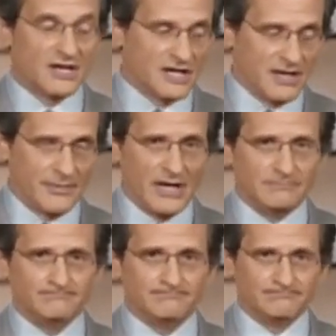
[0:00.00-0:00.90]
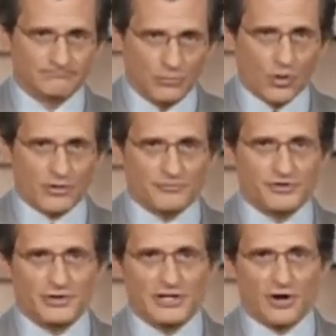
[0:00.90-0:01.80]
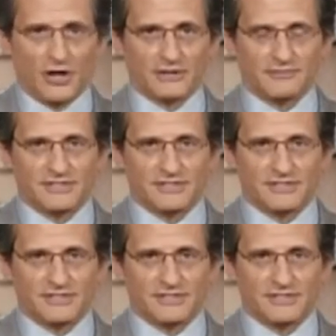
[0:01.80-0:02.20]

Coming up, more Judy Garland,